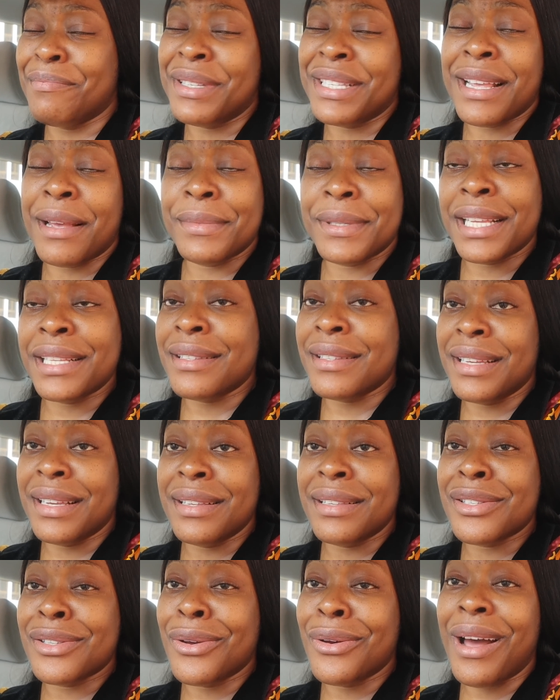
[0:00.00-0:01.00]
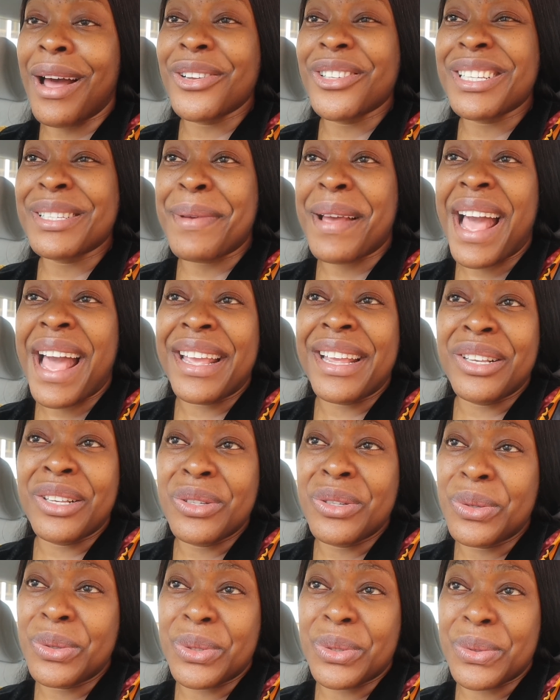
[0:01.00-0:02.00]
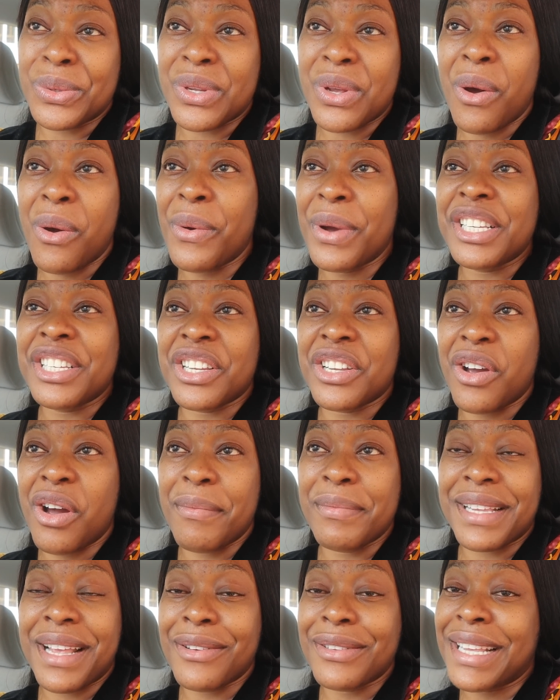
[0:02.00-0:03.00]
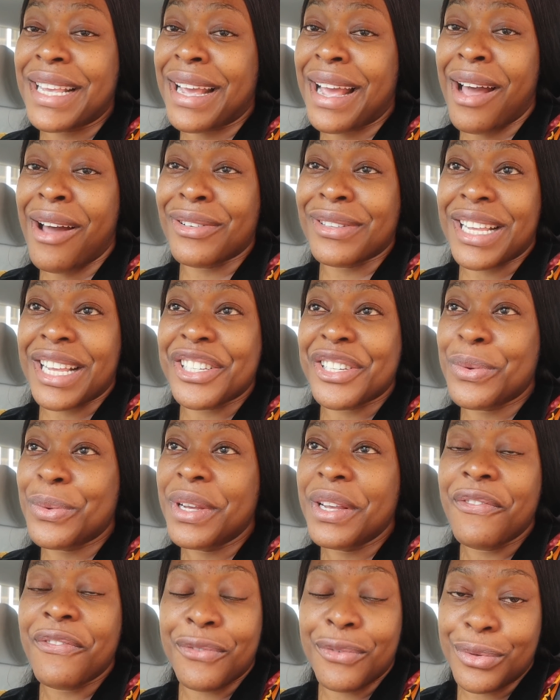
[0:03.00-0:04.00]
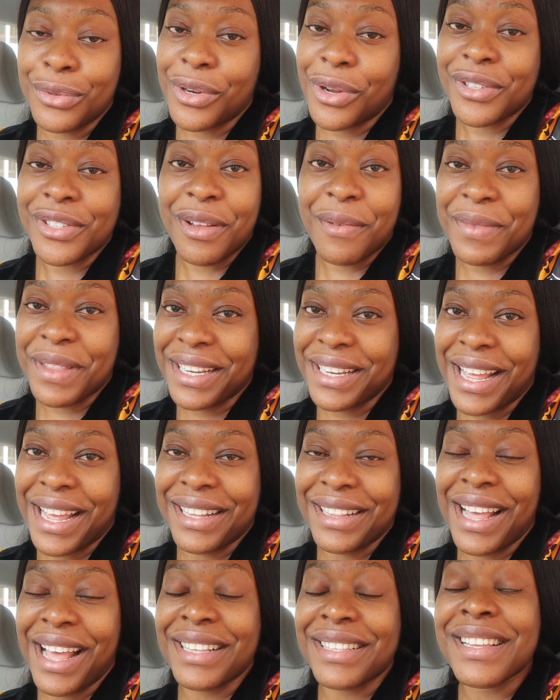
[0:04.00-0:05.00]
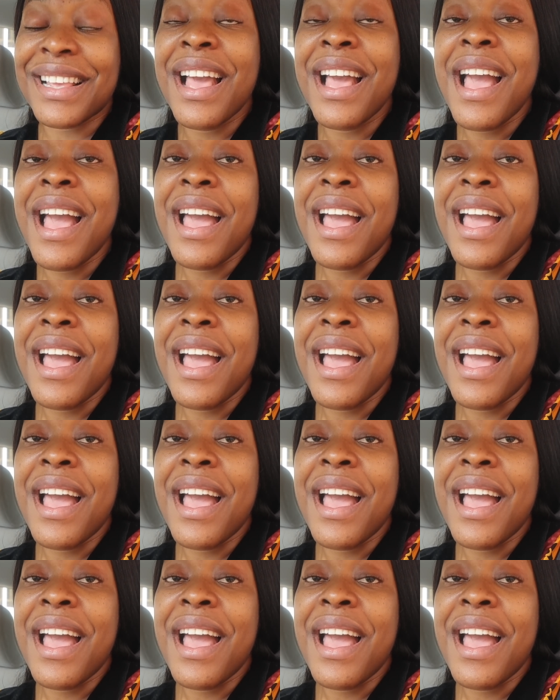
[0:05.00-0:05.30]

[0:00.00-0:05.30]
be tempted to eat so i'll just buy her noodles or when she comes i'll take her out and she'll eat food or something like that